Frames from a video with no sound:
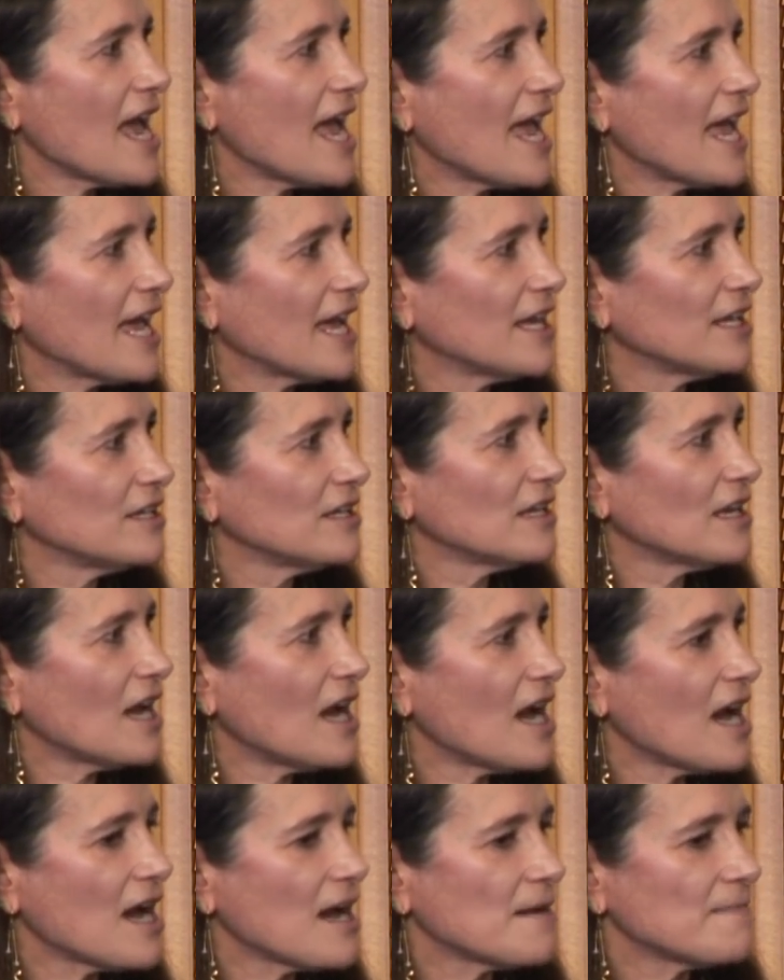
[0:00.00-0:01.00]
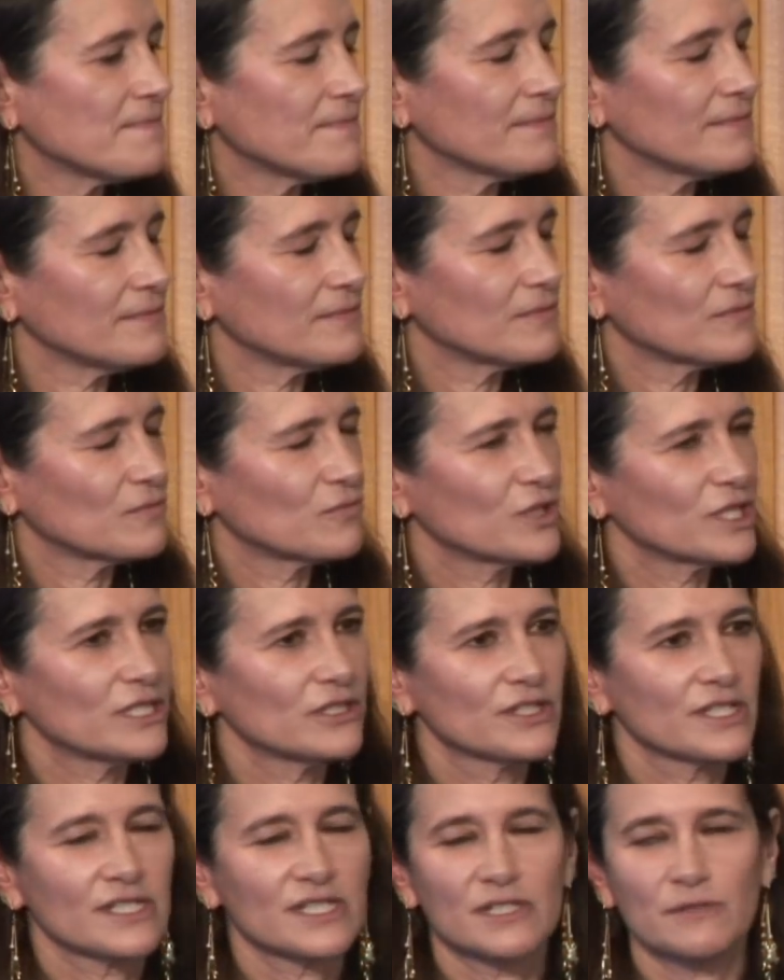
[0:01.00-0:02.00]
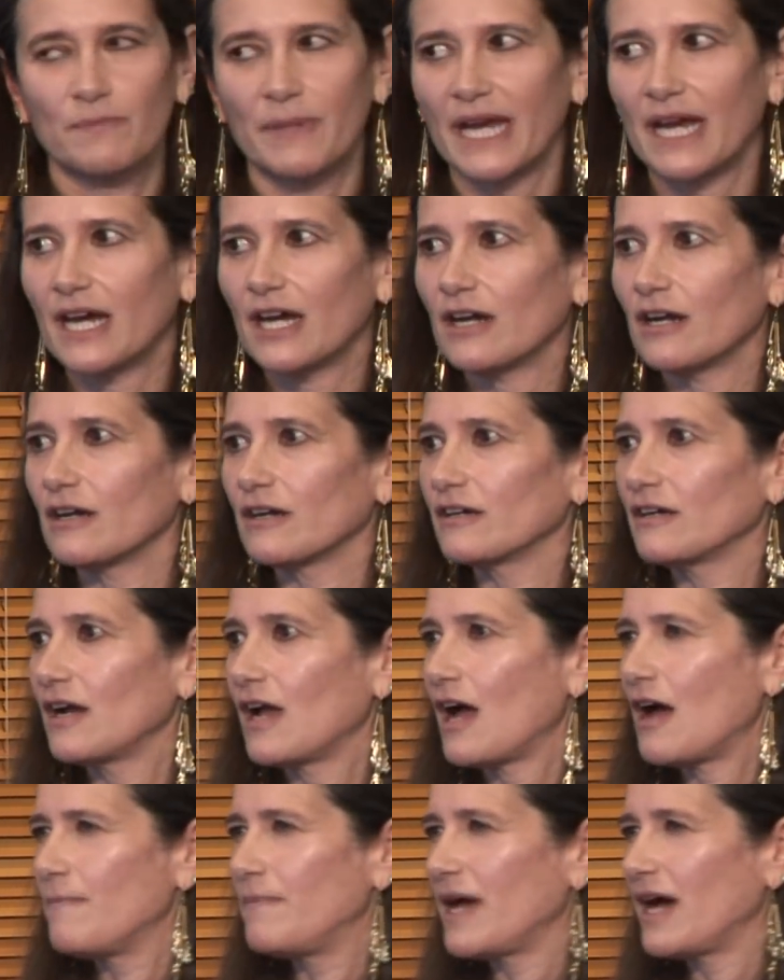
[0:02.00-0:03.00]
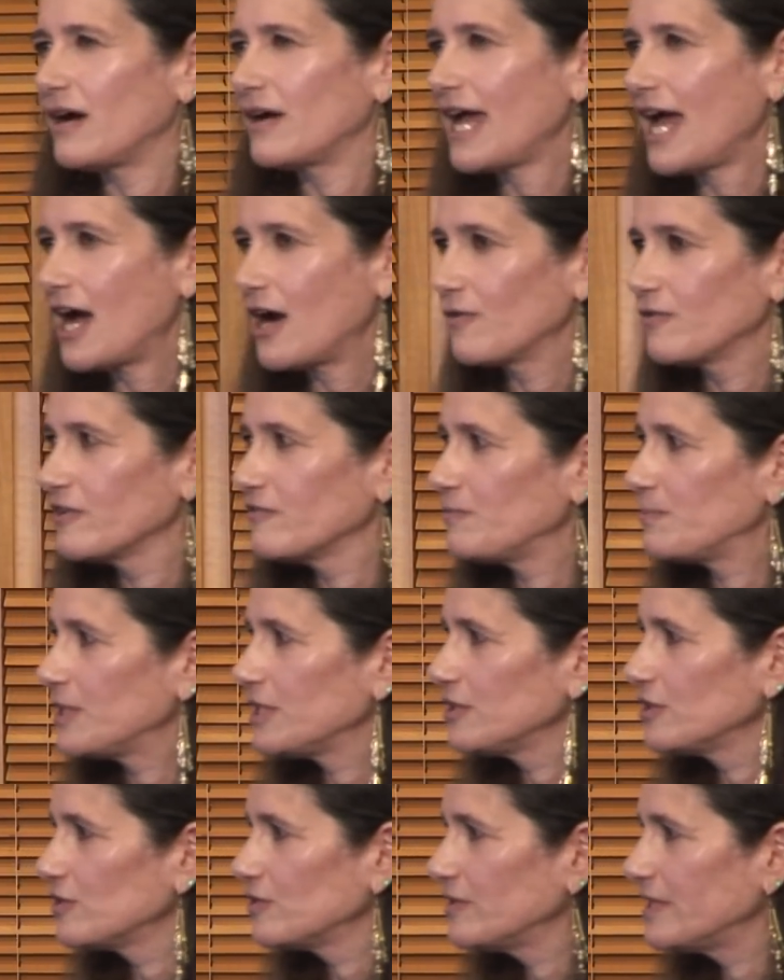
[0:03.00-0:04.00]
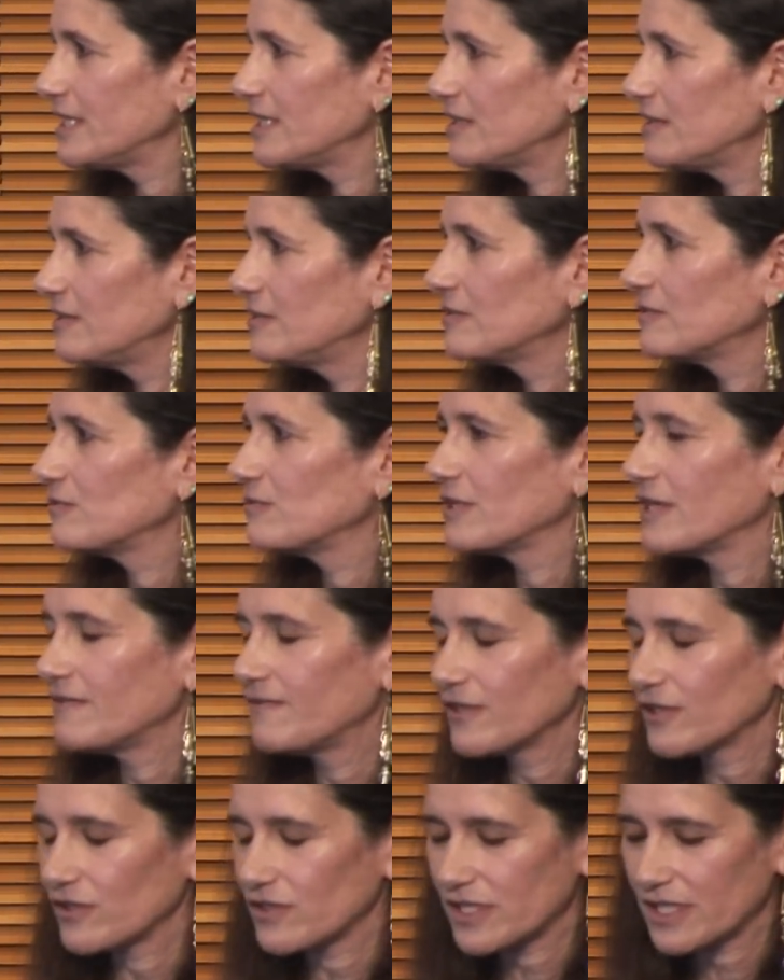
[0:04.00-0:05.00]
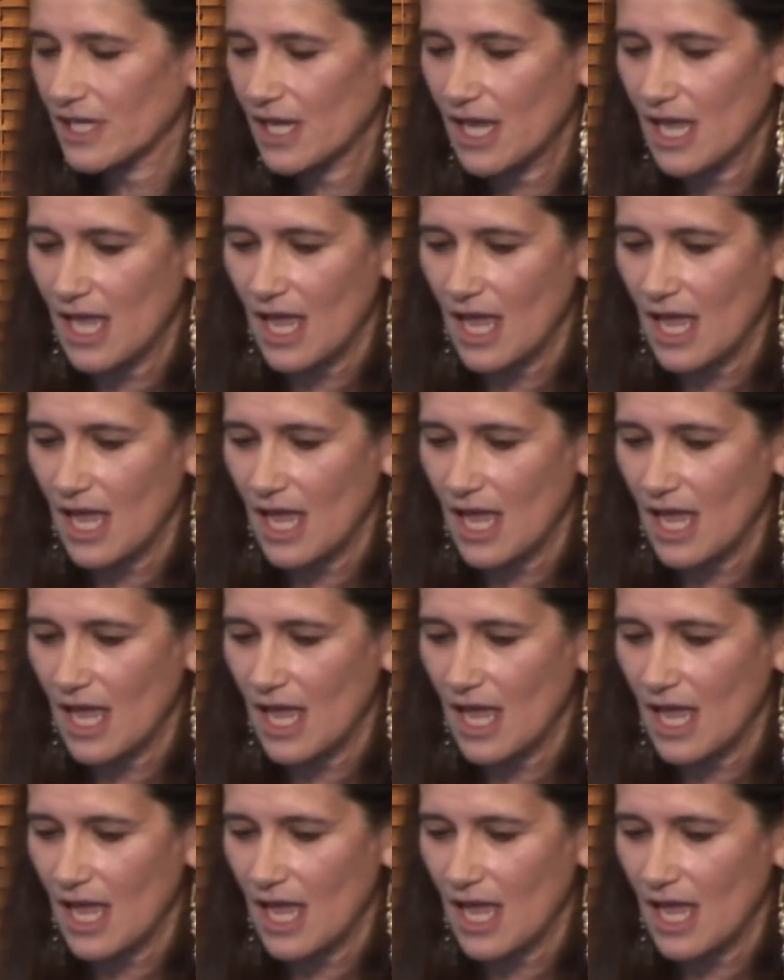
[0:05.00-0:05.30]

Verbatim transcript: and um, real despair about how we've polluted rivers.